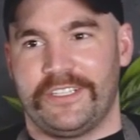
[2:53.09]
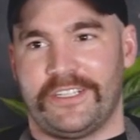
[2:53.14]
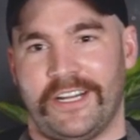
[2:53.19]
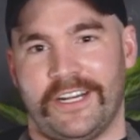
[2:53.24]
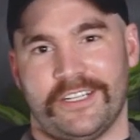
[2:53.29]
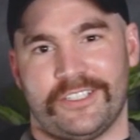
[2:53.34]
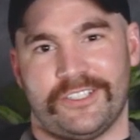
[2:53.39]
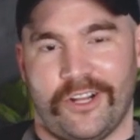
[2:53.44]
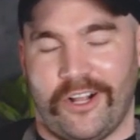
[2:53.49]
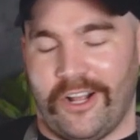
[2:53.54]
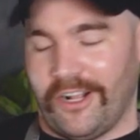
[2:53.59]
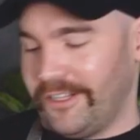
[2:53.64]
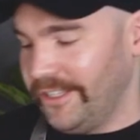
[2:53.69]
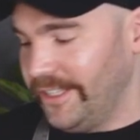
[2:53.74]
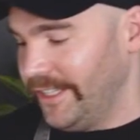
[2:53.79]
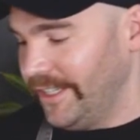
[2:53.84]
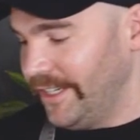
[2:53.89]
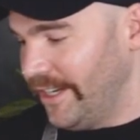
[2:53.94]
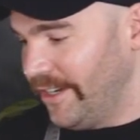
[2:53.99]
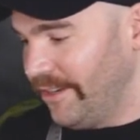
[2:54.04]
kind of
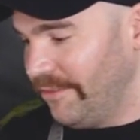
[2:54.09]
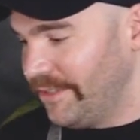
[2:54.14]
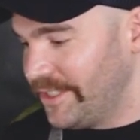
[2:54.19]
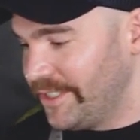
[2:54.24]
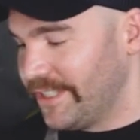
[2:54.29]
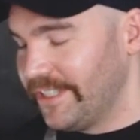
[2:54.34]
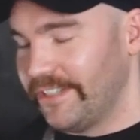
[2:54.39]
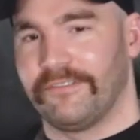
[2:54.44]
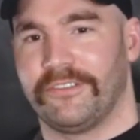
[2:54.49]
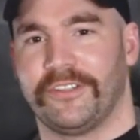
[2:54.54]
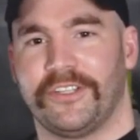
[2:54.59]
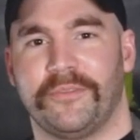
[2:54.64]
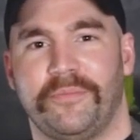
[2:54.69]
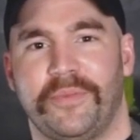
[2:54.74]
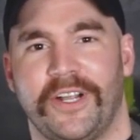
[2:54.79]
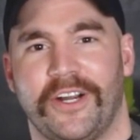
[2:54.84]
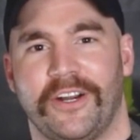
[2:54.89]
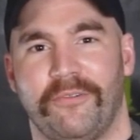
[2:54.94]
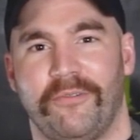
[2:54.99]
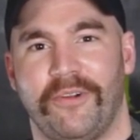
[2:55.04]
chocolatey note, which is gonna really
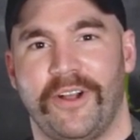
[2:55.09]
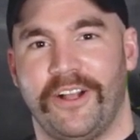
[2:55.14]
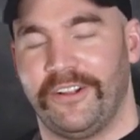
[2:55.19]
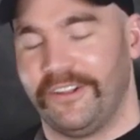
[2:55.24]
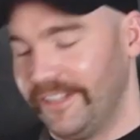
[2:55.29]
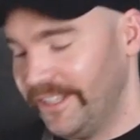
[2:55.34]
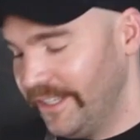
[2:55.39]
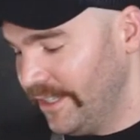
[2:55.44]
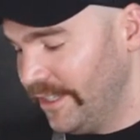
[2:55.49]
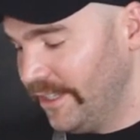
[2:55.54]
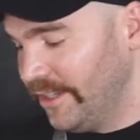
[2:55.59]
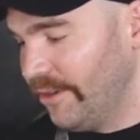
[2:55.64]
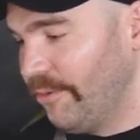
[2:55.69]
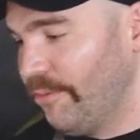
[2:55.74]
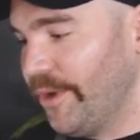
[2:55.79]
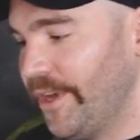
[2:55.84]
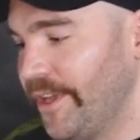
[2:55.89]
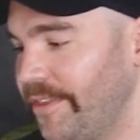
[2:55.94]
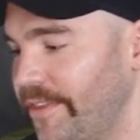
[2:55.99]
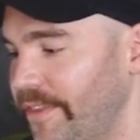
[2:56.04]
pair well
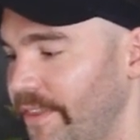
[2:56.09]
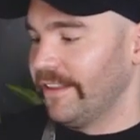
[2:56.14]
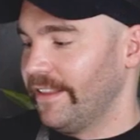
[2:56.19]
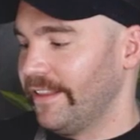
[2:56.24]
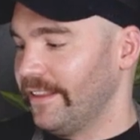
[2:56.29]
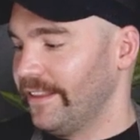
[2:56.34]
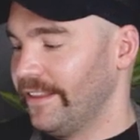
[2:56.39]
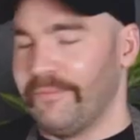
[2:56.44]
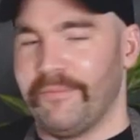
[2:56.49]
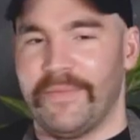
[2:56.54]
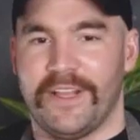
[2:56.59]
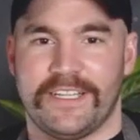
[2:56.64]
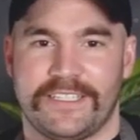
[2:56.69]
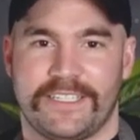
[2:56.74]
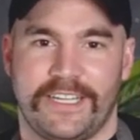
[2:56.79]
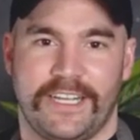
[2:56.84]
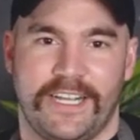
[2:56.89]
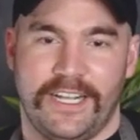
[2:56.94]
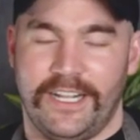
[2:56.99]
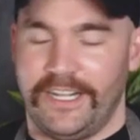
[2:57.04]
with the
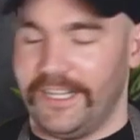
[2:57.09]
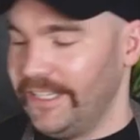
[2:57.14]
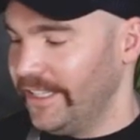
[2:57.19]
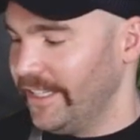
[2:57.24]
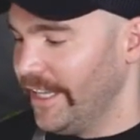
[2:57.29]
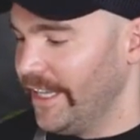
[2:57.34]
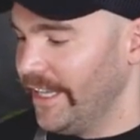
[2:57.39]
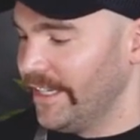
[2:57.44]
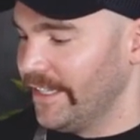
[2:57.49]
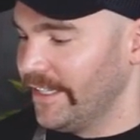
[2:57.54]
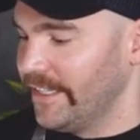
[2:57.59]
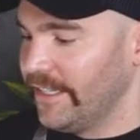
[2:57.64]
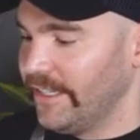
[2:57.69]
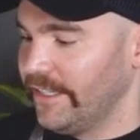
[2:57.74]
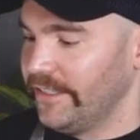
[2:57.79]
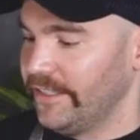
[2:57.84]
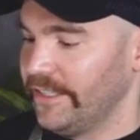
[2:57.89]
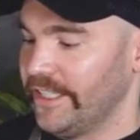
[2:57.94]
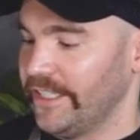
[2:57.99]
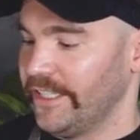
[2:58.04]
Mezcal and
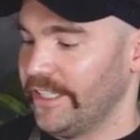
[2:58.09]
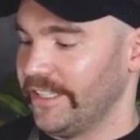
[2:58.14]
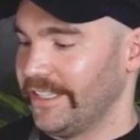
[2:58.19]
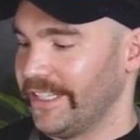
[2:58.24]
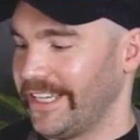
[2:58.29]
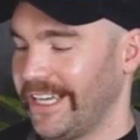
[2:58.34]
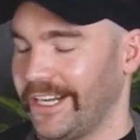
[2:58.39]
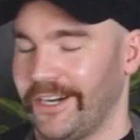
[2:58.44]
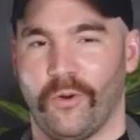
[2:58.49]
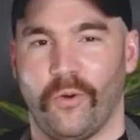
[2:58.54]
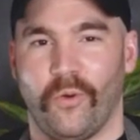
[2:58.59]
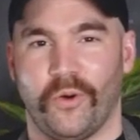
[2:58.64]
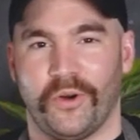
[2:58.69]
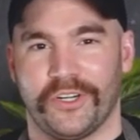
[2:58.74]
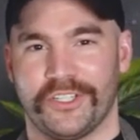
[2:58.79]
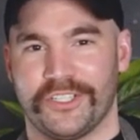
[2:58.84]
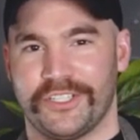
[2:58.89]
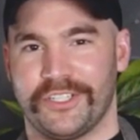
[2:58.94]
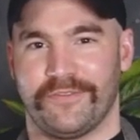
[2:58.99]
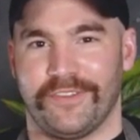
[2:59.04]
the kind of
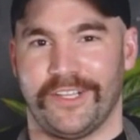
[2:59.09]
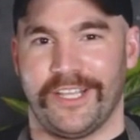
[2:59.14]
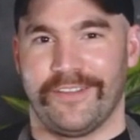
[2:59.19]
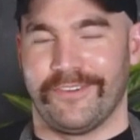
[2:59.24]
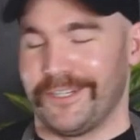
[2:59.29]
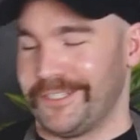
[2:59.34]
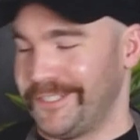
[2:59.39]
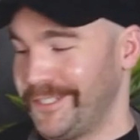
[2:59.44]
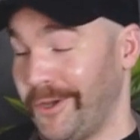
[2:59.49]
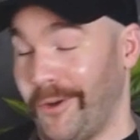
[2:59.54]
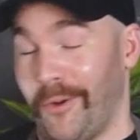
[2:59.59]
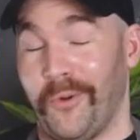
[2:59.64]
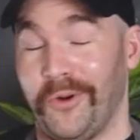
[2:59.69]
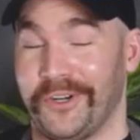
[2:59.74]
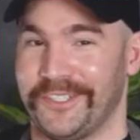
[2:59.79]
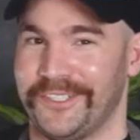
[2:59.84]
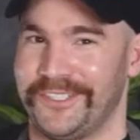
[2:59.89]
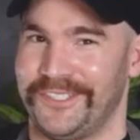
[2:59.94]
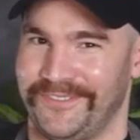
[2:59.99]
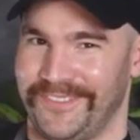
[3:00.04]
orange flavors
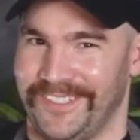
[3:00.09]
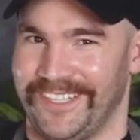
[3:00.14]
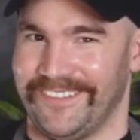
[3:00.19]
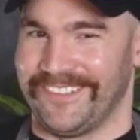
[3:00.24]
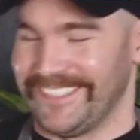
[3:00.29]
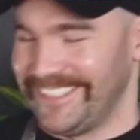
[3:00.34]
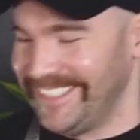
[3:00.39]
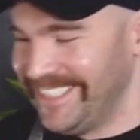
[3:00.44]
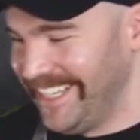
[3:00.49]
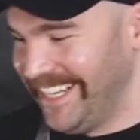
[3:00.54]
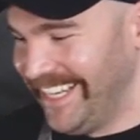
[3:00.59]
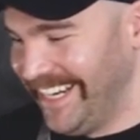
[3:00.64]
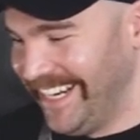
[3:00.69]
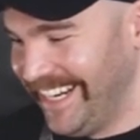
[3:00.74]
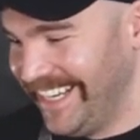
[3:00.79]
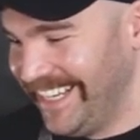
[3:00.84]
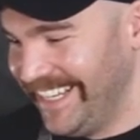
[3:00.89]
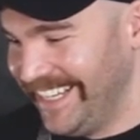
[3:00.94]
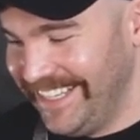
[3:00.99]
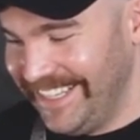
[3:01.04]
in
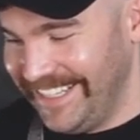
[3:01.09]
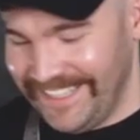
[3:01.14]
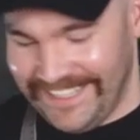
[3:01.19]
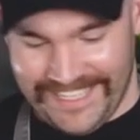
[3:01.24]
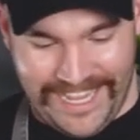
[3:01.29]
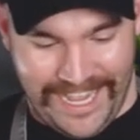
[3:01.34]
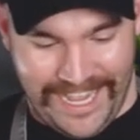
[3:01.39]
the